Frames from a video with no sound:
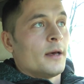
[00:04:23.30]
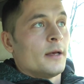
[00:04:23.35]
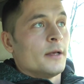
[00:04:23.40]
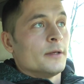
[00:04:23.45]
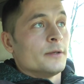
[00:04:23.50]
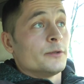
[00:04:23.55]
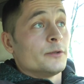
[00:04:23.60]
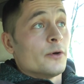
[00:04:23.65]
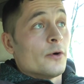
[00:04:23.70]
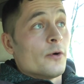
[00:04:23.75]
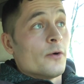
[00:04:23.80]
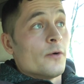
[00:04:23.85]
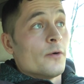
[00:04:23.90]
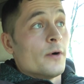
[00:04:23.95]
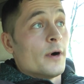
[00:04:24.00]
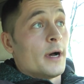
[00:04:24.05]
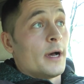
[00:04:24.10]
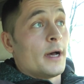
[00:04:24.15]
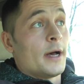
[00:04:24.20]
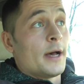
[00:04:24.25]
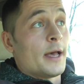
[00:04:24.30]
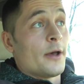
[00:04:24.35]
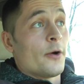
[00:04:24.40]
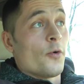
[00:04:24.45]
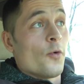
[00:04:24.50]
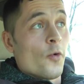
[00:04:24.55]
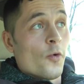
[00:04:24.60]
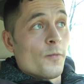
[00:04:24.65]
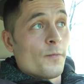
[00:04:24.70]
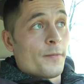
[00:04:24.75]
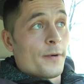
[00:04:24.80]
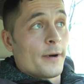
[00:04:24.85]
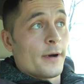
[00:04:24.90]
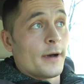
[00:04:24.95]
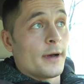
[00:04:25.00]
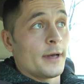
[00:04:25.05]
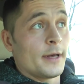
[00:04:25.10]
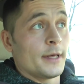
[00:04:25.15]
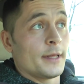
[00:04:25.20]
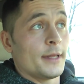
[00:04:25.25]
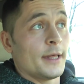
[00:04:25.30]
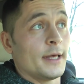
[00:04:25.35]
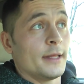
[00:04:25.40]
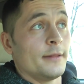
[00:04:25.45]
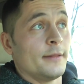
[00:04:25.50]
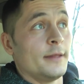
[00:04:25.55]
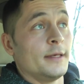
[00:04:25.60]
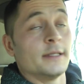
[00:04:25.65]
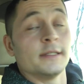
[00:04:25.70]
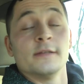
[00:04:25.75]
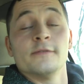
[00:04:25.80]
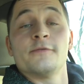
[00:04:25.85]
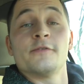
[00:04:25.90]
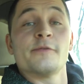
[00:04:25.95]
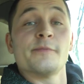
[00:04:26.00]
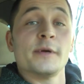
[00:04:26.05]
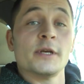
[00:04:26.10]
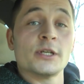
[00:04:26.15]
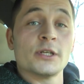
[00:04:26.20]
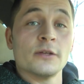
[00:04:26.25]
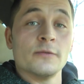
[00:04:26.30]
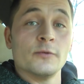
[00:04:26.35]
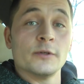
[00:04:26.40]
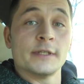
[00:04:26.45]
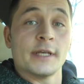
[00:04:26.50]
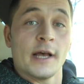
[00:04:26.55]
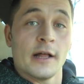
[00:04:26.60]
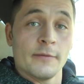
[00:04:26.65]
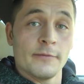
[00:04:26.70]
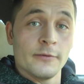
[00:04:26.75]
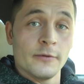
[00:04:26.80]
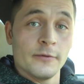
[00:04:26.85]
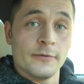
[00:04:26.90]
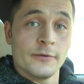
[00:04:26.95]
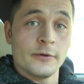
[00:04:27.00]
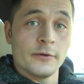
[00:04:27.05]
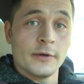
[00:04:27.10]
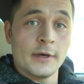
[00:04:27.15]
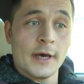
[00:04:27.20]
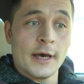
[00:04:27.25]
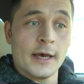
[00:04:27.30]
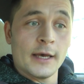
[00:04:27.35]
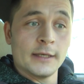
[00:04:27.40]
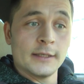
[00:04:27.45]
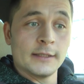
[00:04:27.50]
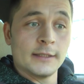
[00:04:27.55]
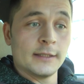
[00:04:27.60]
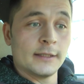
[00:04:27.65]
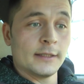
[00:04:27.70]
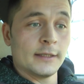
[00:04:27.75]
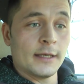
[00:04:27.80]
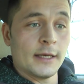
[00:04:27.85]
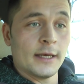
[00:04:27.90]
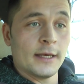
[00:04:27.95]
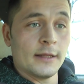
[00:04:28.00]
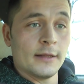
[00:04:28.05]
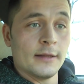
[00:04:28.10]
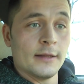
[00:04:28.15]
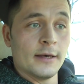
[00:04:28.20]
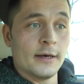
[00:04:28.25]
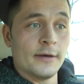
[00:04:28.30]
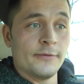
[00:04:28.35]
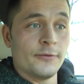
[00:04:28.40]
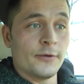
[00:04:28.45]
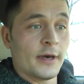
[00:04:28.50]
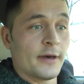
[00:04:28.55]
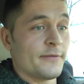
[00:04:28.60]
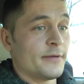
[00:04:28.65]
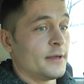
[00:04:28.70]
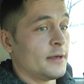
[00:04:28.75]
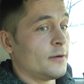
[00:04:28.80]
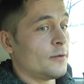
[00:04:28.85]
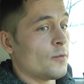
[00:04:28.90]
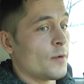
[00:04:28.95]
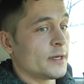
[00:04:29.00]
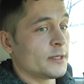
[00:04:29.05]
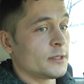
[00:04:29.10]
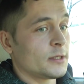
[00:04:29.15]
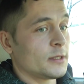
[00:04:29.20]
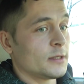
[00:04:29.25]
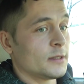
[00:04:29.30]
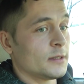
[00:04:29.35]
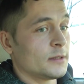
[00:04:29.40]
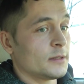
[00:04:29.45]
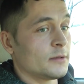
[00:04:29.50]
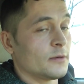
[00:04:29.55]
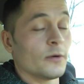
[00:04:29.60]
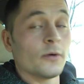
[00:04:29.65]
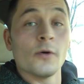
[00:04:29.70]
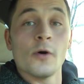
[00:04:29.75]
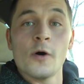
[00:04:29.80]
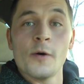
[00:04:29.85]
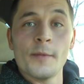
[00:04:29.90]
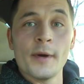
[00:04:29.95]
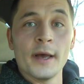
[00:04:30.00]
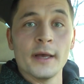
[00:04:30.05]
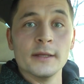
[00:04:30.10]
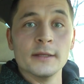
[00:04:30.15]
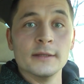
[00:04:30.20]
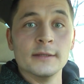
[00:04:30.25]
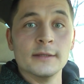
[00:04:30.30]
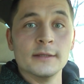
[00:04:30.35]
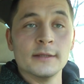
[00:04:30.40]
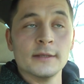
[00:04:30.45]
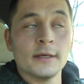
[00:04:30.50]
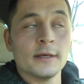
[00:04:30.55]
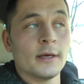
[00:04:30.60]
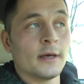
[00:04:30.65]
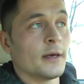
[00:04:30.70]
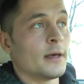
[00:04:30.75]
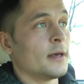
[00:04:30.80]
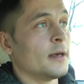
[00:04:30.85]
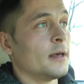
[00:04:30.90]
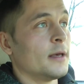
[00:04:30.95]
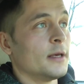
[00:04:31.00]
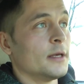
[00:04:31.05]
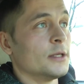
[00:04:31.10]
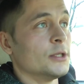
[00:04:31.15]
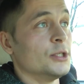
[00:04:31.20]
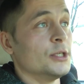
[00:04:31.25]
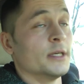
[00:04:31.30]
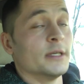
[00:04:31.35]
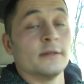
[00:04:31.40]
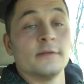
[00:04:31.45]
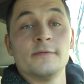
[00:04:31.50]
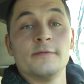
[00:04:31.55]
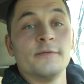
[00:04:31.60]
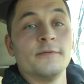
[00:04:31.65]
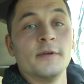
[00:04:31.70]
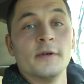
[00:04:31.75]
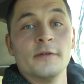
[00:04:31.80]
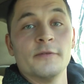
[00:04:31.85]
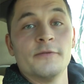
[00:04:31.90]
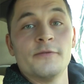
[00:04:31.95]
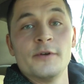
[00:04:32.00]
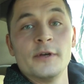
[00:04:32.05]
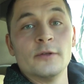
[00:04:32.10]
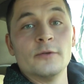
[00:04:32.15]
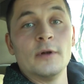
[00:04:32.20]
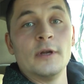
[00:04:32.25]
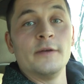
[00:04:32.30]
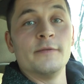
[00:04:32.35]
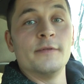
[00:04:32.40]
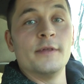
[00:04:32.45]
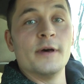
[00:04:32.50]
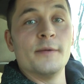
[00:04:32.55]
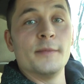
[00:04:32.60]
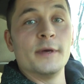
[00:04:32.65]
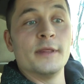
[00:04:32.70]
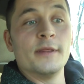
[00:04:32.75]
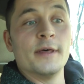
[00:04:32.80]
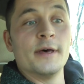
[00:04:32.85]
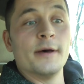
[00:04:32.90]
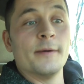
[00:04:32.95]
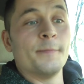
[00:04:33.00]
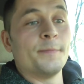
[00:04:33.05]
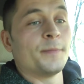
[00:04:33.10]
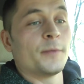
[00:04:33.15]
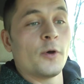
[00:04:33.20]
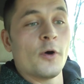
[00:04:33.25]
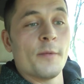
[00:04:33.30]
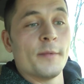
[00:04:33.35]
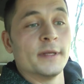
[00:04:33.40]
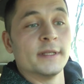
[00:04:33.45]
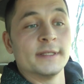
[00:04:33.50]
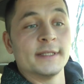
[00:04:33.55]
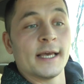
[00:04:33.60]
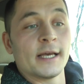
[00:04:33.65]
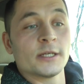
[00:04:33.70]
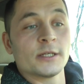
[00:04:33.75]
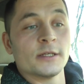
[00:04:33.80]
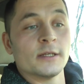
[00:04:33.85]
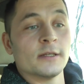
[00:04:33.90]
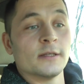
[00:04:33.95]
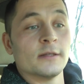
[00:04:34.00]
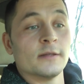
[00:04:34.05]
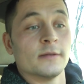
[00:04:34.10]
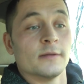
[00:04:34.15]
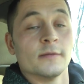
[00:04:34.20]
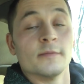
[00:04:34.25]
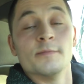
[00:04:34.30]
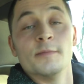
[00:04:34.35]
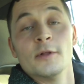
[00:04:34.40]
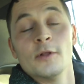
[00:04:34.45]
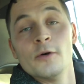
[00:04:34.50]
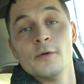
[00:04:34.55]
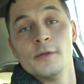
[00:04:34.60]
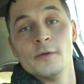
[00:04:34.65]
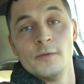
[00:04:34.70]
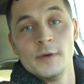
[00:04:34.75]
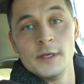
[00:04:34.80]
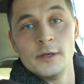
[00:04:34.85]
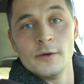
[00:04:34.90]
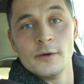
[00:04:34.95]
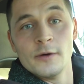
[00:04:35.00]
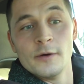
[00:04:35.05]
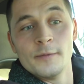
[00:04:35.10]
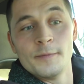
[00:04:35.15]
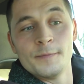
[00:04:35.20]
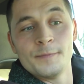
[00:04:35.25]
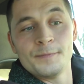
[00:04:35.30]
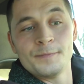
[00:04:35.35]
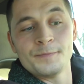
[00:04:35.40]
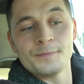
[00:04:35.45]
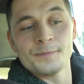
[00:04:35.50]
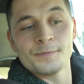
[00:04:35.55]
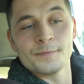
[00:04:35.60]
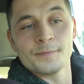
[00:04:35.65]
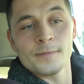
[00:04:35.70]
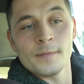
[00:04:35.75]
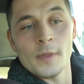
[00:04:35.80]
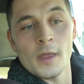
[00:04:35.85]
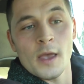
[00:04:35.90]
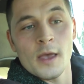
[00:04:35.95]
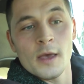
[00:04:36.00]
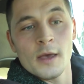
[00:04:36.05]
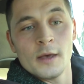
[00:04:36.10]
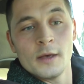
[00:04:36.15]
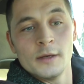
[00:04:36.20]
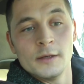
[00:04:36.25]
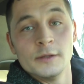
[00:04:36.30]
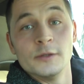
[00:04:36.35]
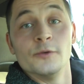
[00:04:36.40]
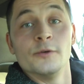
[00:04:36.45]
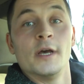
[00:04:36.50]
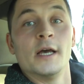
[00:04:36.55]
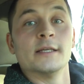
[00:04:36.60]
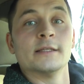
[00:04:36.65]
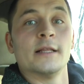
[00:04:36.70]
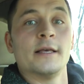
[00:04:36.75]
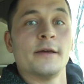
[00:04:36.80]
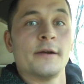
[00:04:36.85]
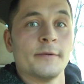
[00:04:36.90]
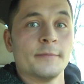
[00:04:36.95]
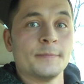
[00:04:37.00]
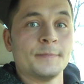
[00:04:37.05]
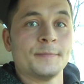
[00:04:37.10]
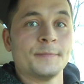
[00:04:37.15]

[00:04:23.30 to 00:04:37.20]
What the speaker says: So I hope that this information was helpful for you guys, and if you have any questions or comments, just feel free to leave them in the comment section below the video. See you guys later.